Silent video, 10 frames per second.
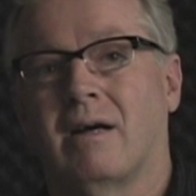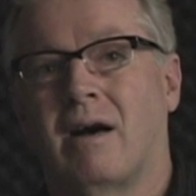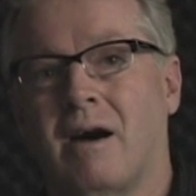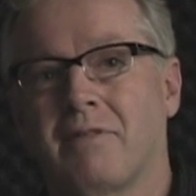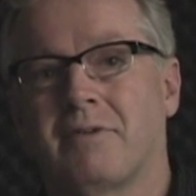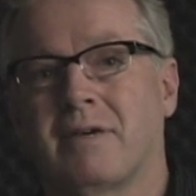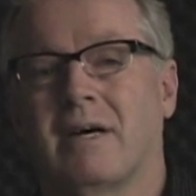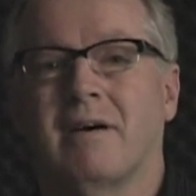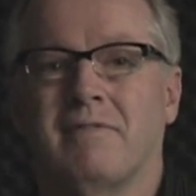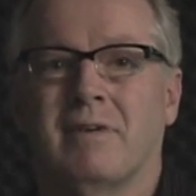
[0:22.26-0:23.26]
author
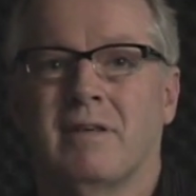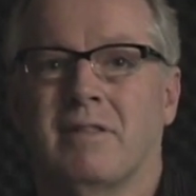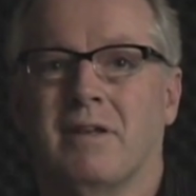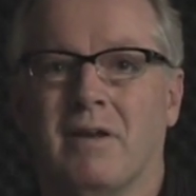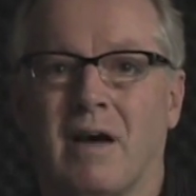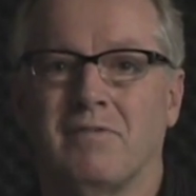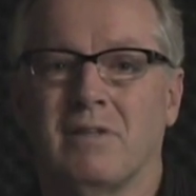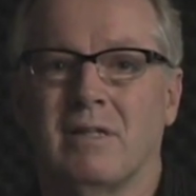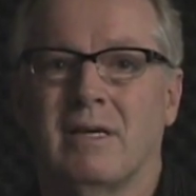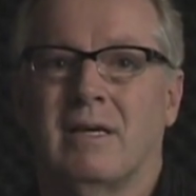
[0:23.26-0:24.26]
of the
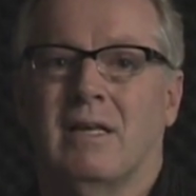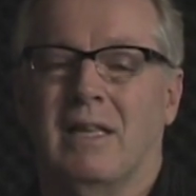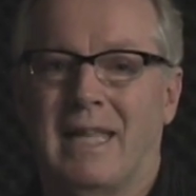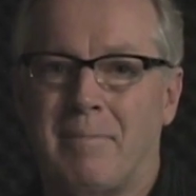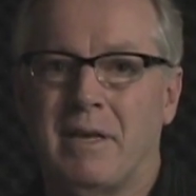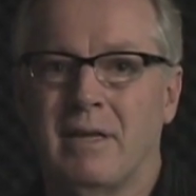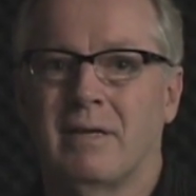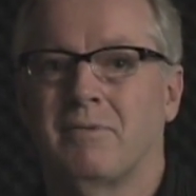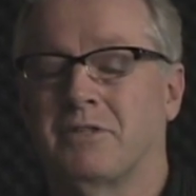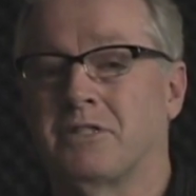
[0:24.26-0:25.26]
novel Lemon,
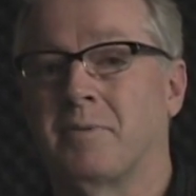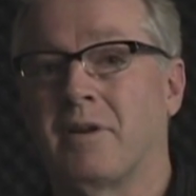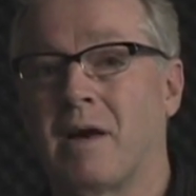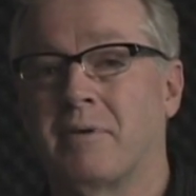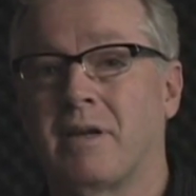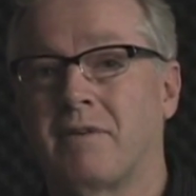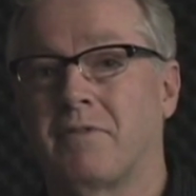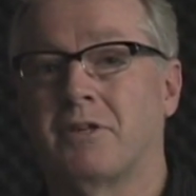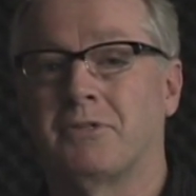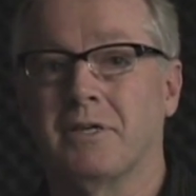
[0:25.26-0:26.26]
which has been nominated
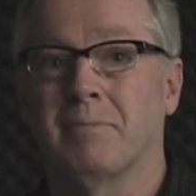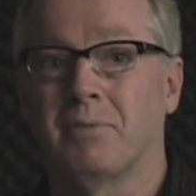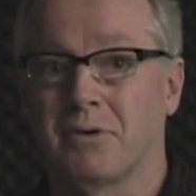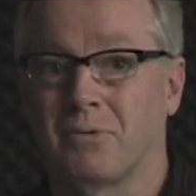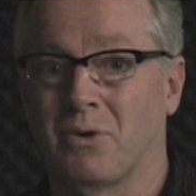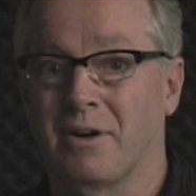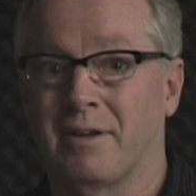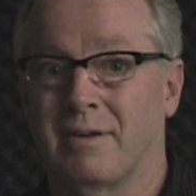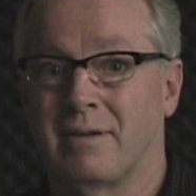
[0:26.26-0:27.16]
for the Trillium Book Award.